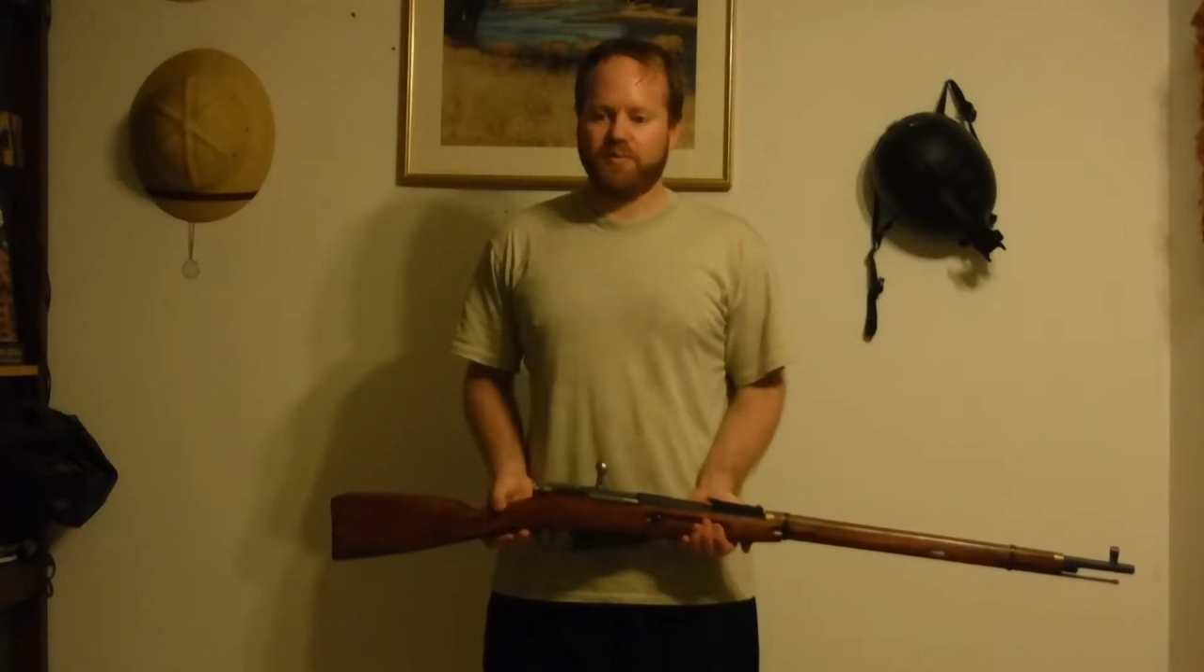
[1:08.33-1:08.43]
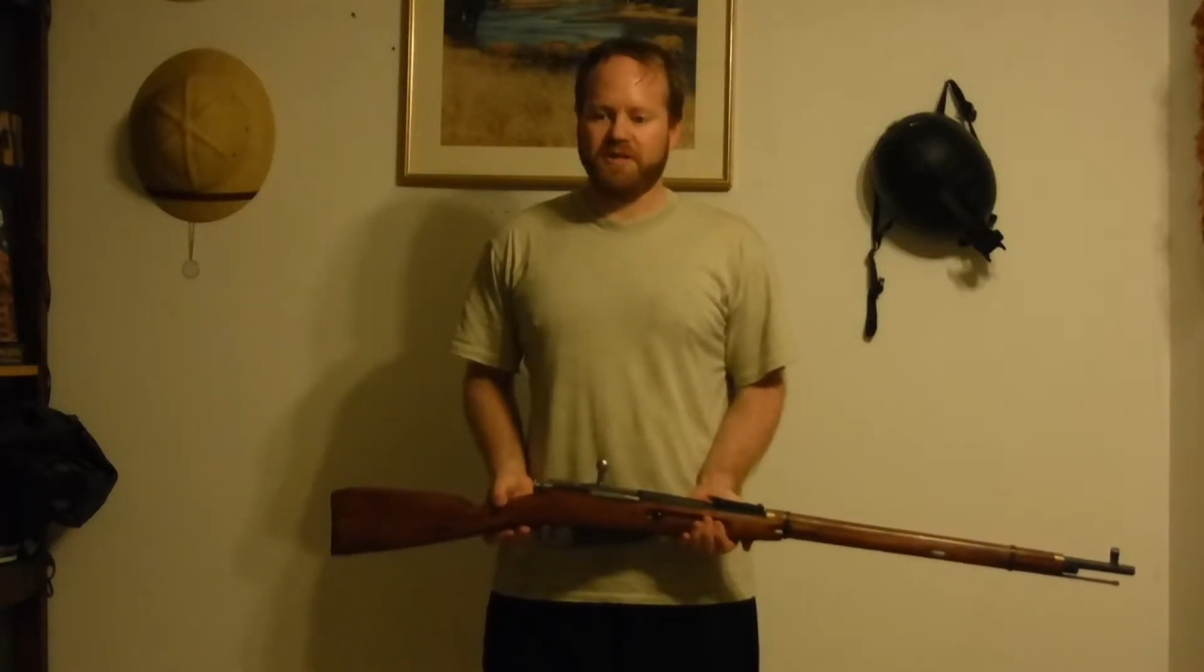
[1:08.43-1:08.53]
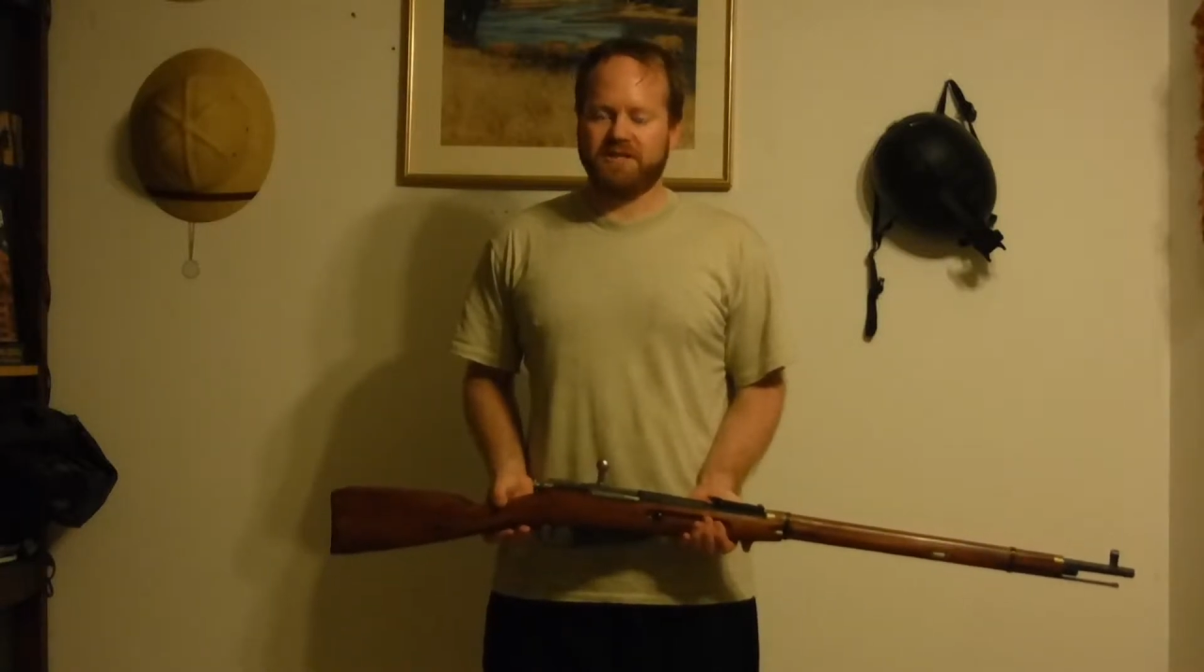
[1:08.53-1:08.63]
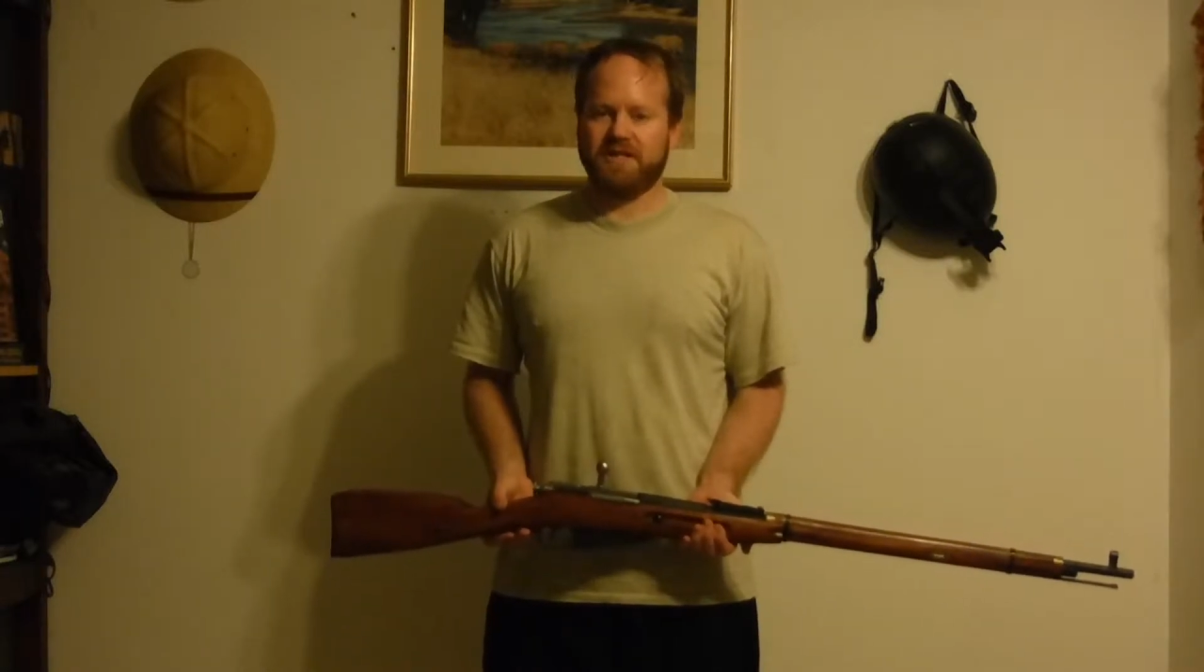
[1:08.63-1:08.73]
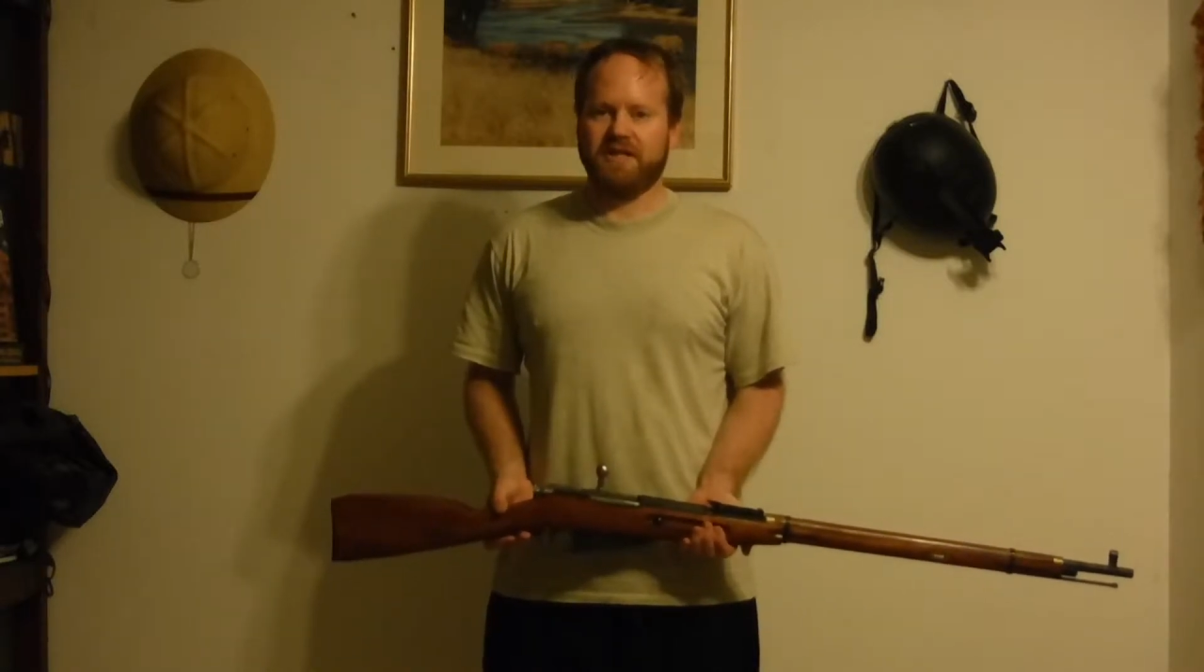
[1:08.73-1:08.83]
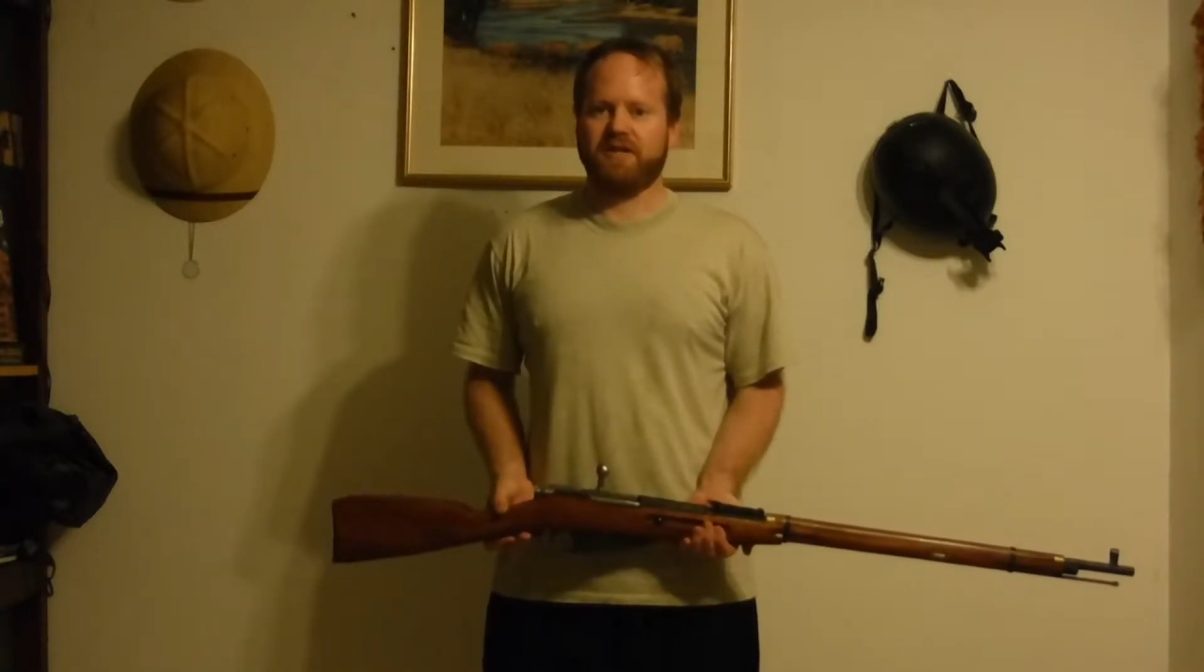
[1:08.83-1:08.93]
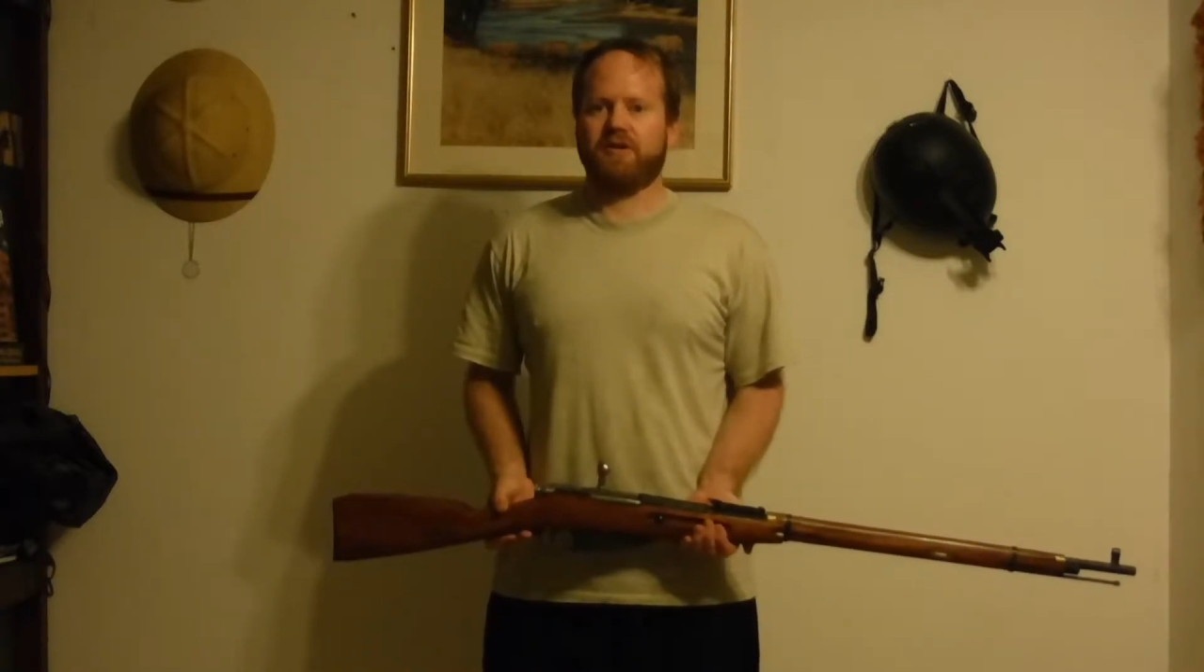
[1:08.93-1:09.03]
PT.